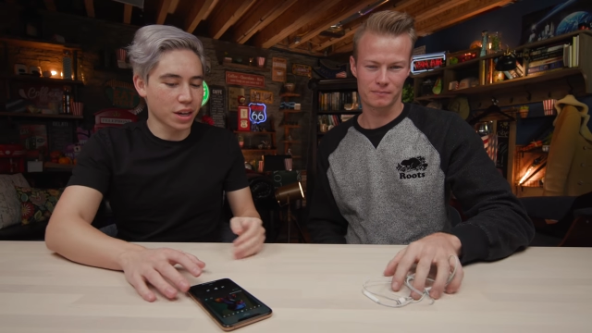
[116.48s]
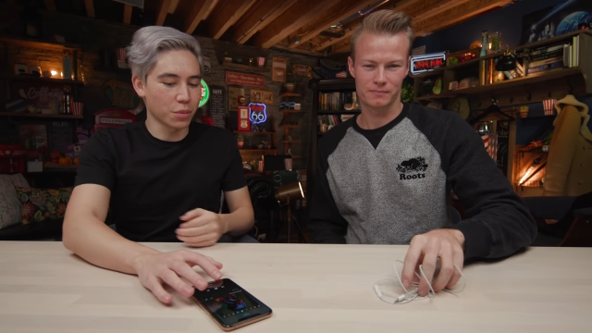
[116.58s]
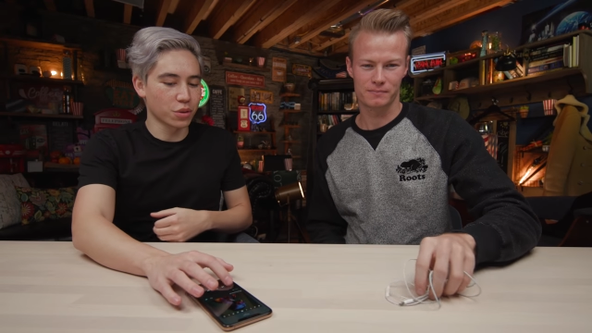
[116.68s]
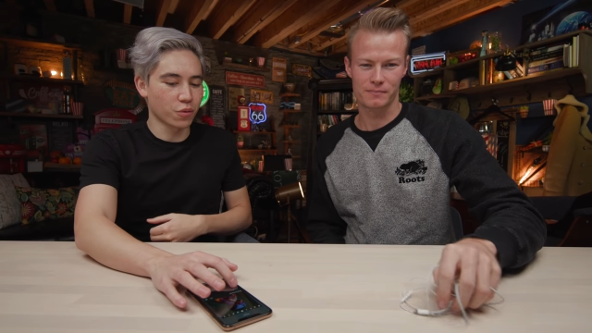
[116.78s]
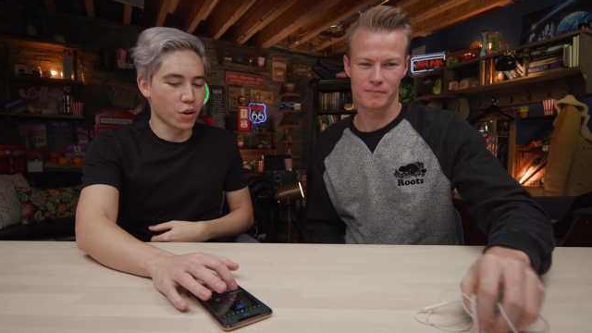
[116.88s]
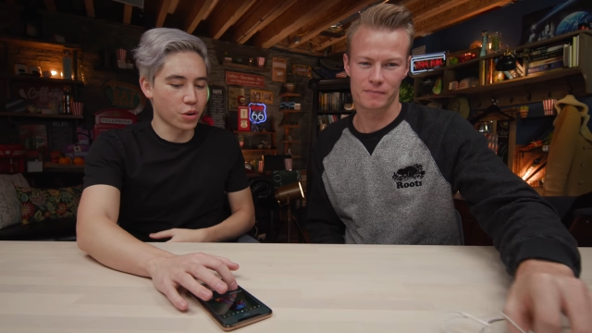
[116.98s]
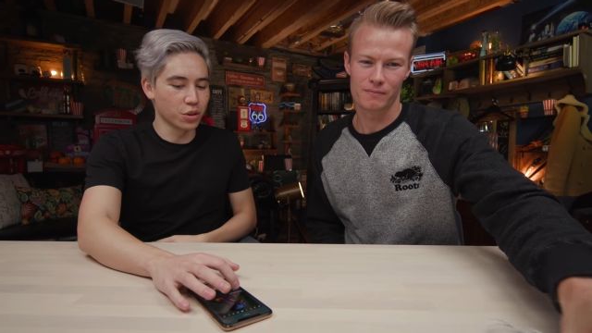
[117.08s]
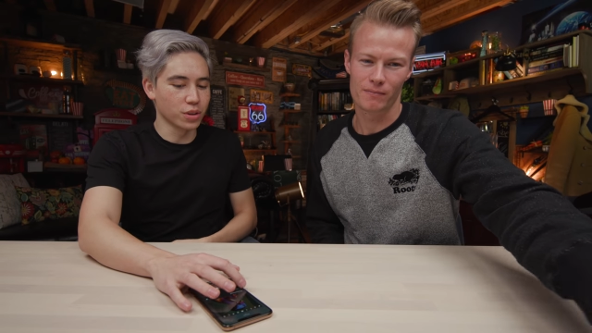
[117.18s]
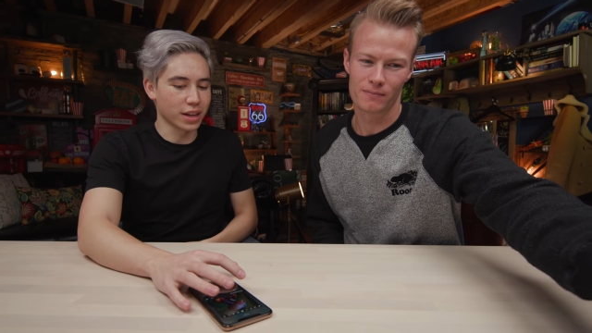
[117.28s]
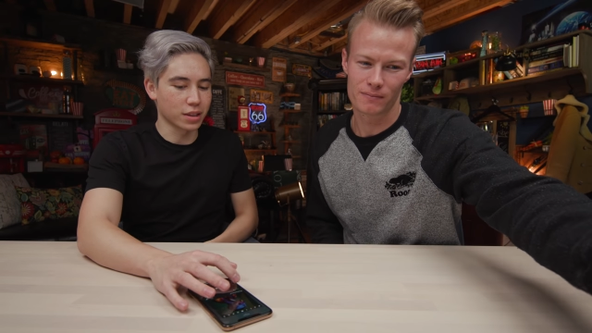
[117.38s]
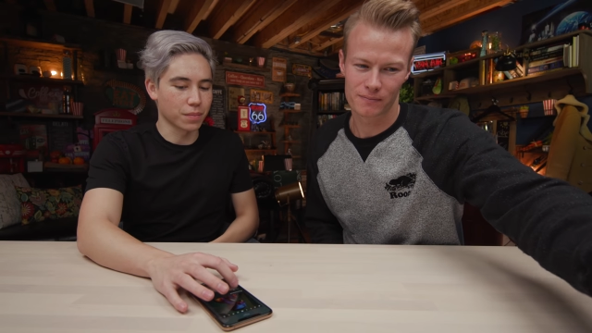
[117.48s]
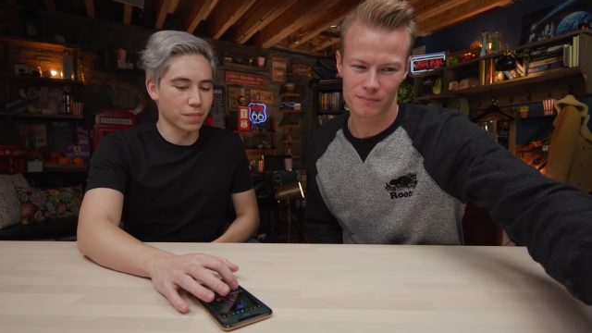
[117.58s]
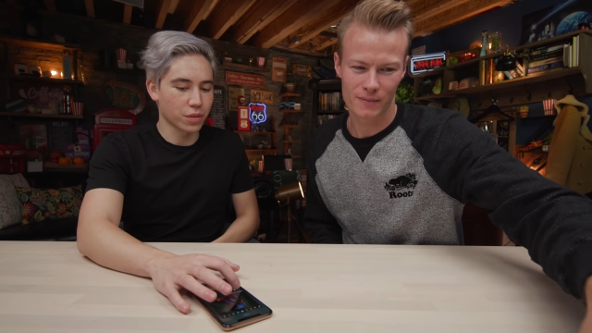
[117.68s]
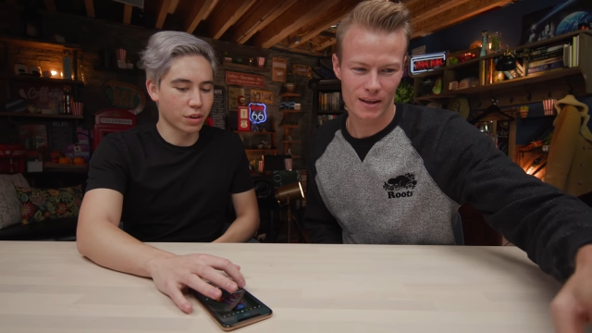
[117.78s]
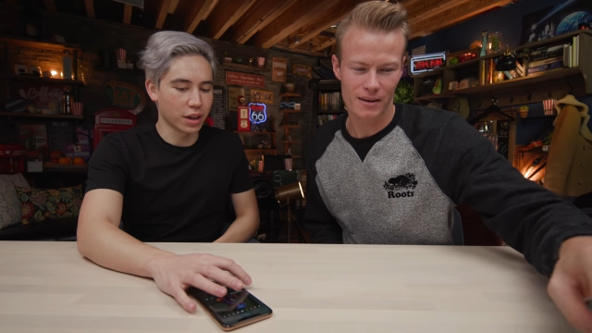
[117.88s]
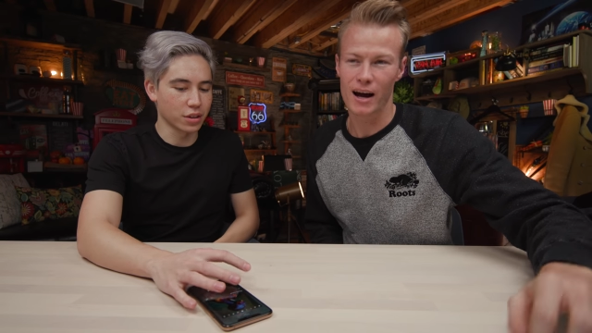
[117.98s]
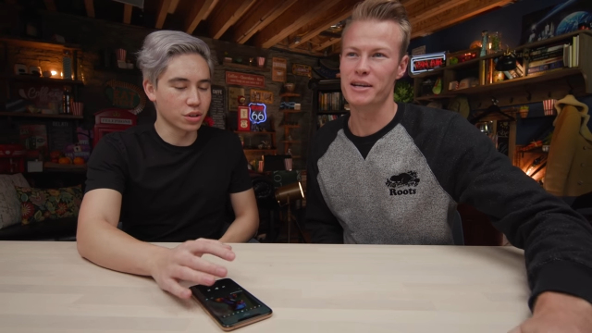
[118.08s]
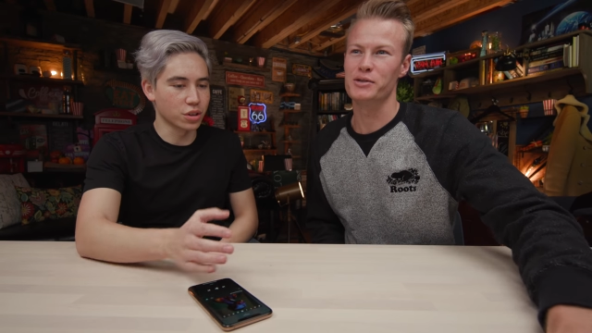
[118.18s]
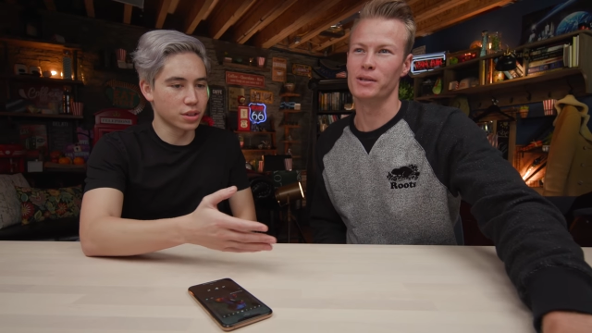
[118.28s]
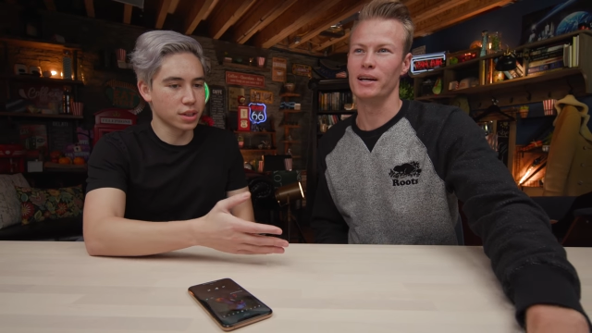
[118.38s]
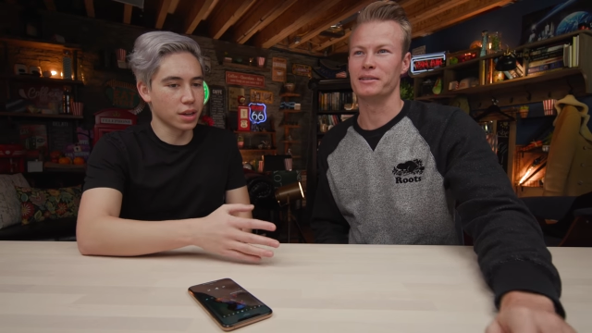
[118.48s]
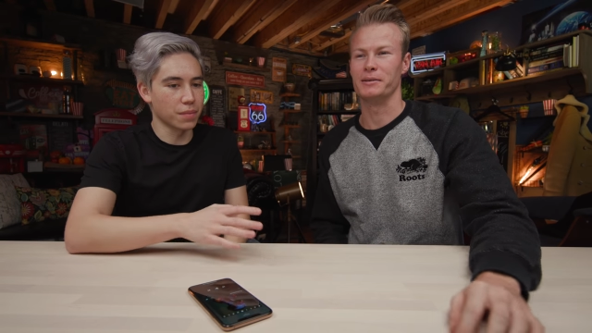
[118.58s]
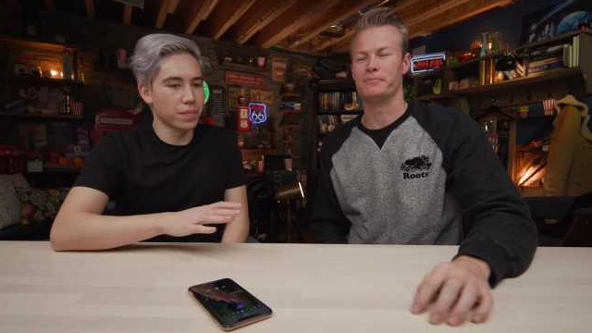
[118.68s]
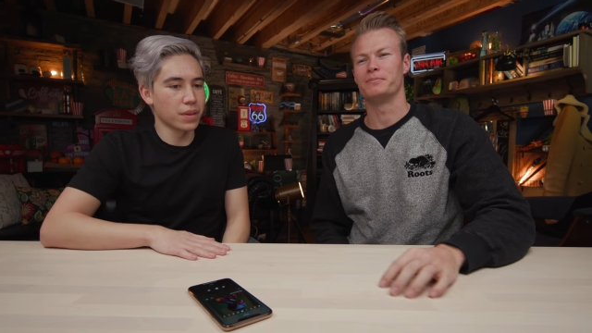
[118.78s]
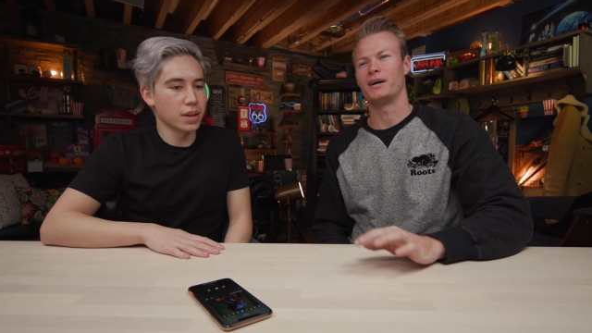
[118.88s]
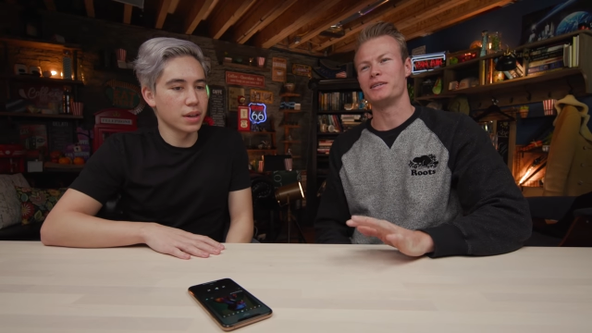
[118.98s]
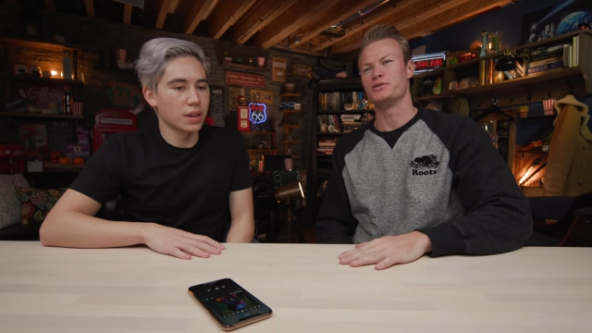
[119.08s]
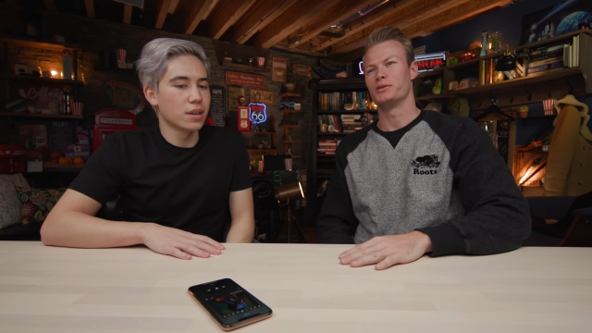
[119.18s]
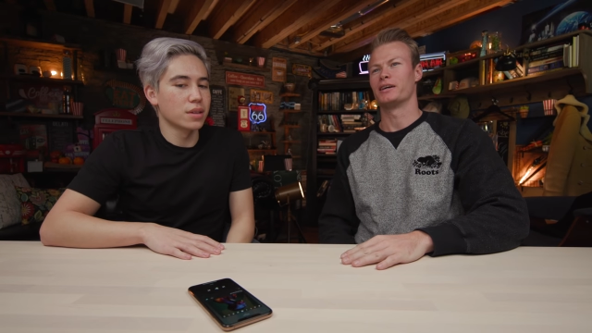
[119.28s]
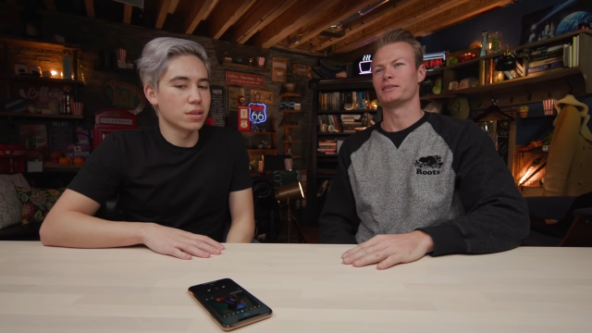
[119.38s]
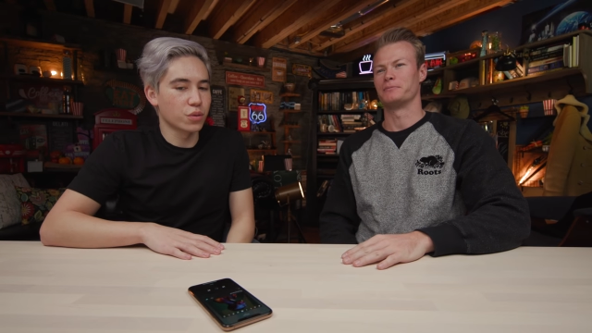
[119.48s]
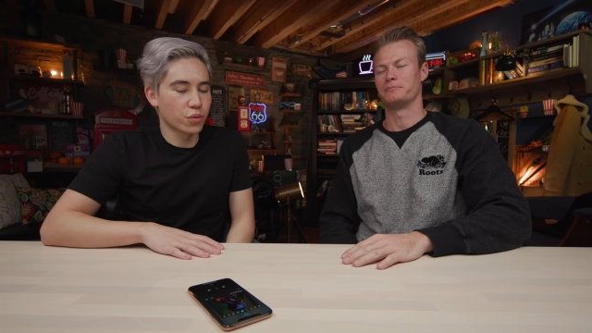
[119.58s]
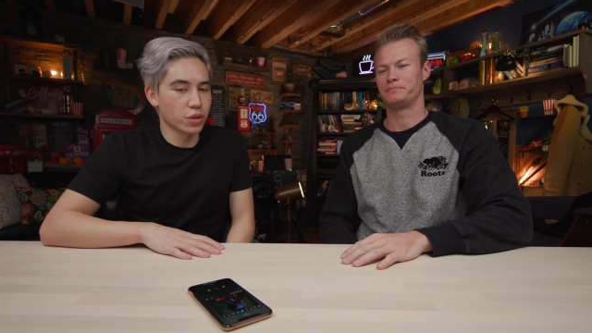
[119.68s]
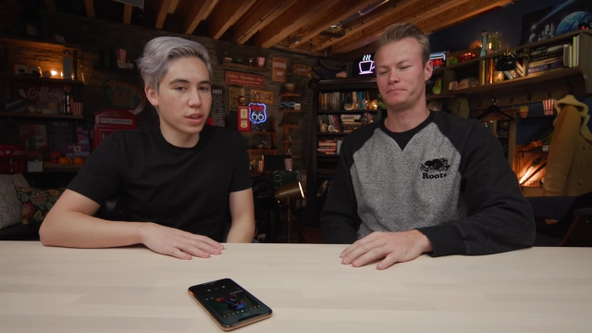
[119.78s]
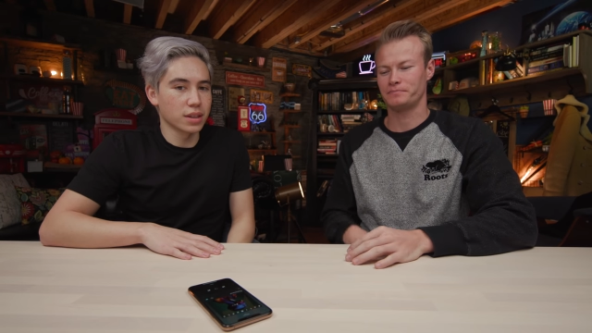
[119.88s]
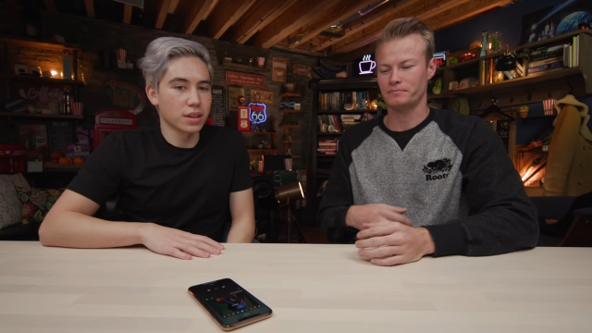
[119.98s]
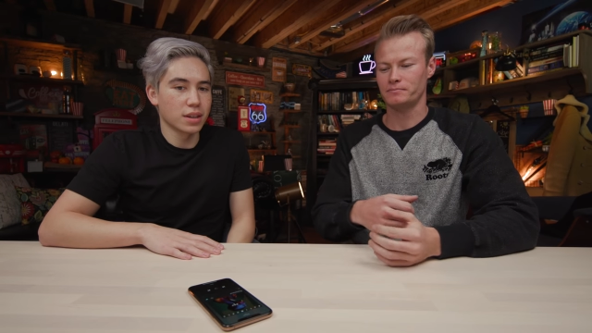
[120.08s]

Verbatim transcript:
Speaker 1: that come with your phone, you like them, right?
Speaker 2: You're I do used like to them. them. I do like them. They're free.